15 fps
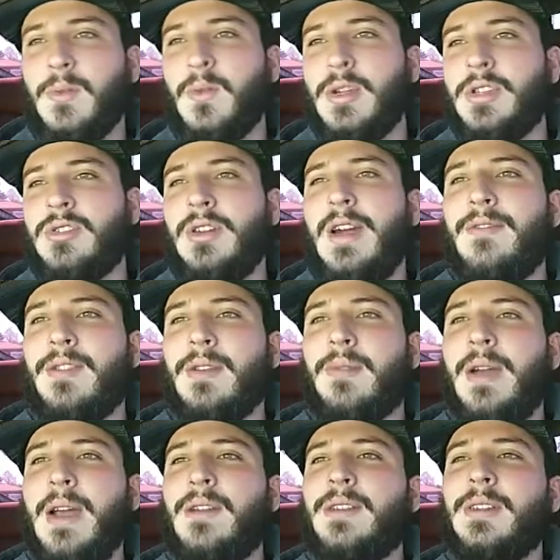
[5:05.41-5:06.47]
when driving
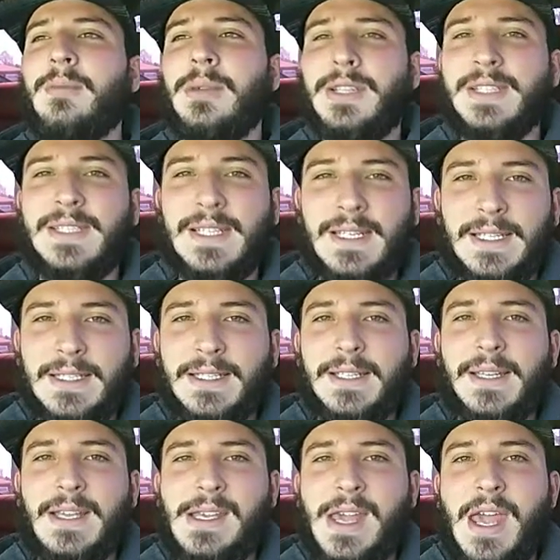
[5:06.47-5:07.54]
around in a Mustang.
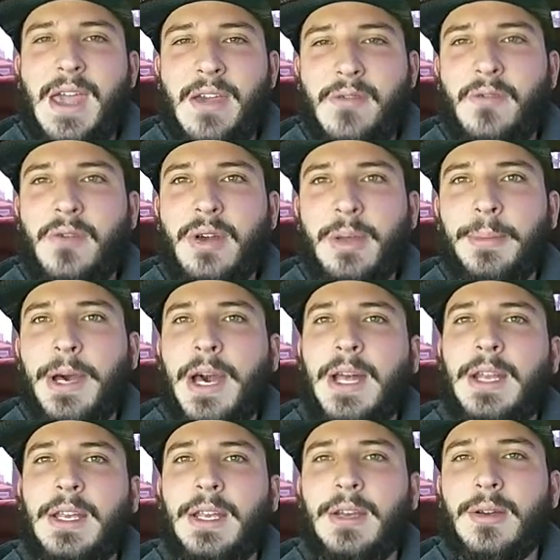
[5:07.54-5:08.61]

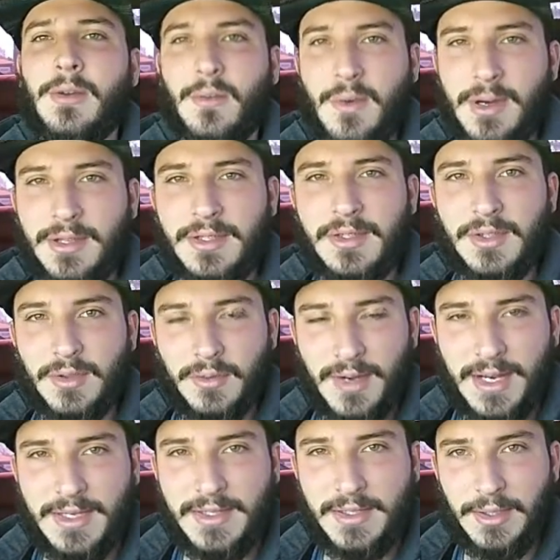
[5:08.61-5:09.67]
Everybody wants to
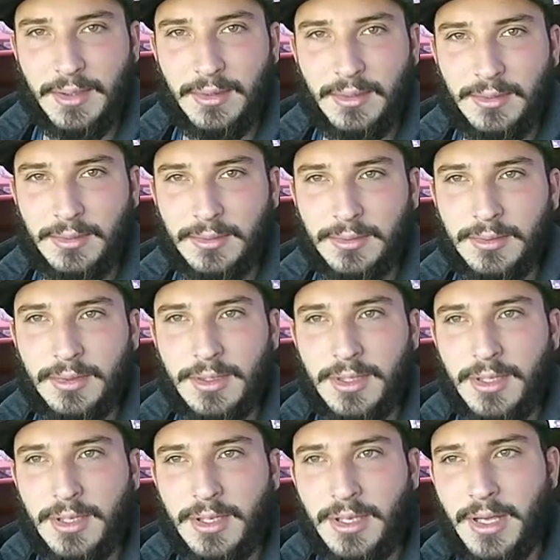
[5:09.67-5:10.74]
race you.
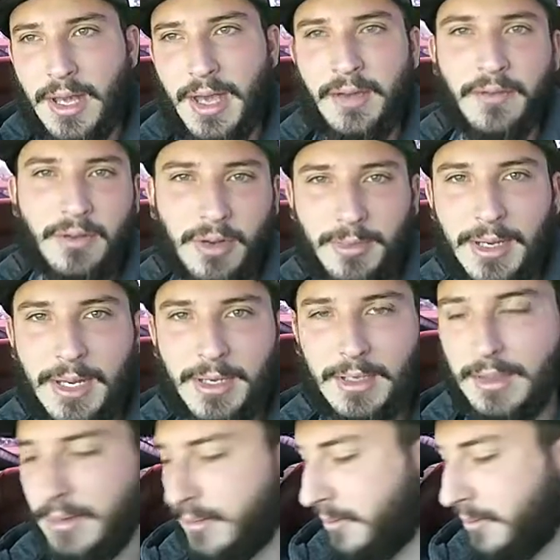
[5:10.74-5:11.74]
Everybody.